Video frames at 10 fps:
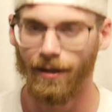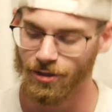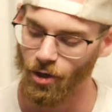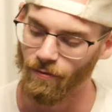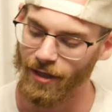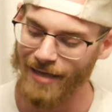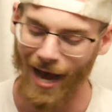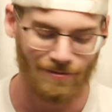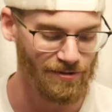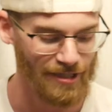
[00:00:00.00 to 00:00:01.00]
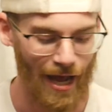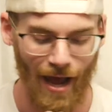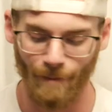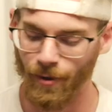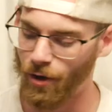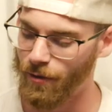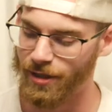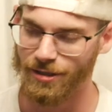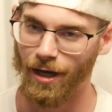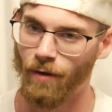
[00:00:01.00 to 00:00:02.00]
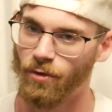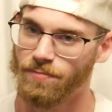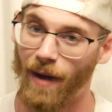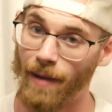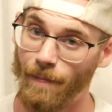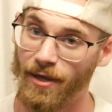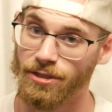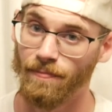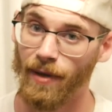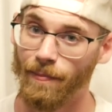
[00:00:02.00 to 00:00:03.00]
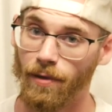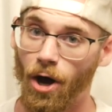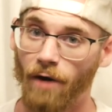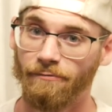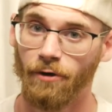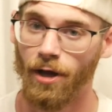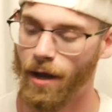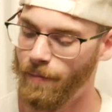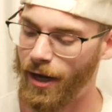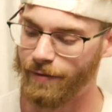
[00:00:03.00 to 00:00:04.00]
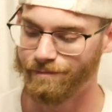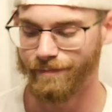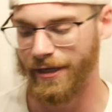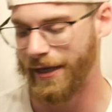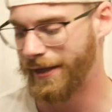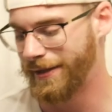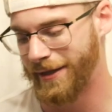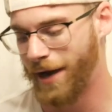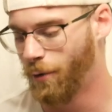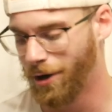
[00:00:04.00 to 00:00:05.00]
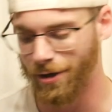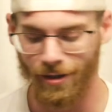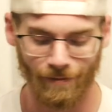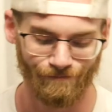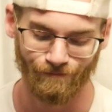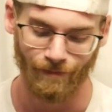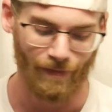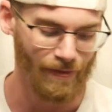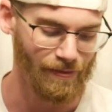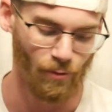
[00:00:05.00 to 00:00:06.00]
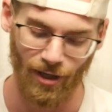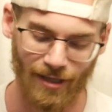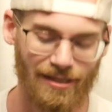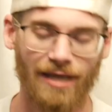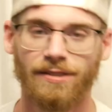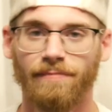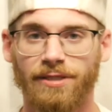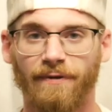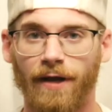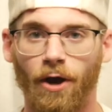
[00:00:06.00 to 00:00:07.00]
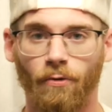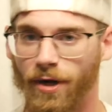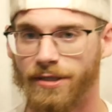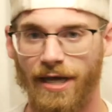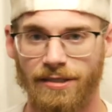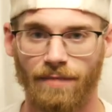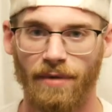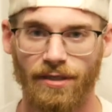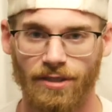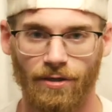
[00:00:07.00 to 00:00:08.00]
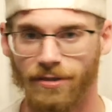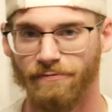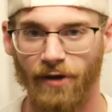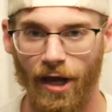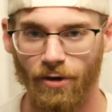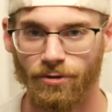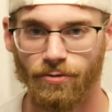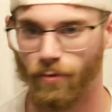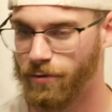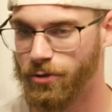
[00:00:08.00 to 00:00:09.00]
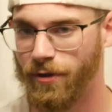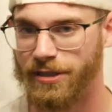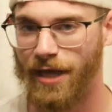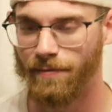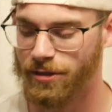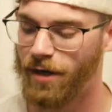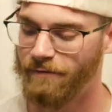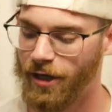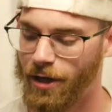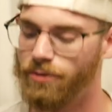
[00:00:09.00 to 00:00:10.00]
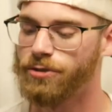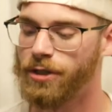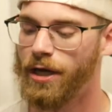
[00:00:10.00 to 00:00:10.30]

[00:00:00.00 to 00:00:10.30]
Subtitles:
let's go over the attachments that I have put on this gun, which might piss some people off, but they work. We're going to test them in this video. We're going to test them in a series of videos when we're doing these Amazon videos.